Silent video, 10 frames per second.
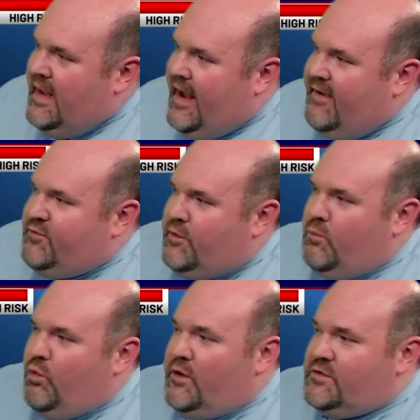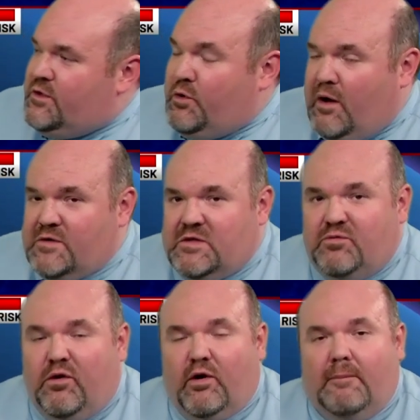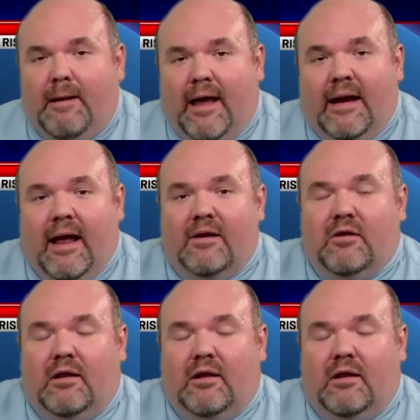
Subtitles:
after it works across the Florida Panhandle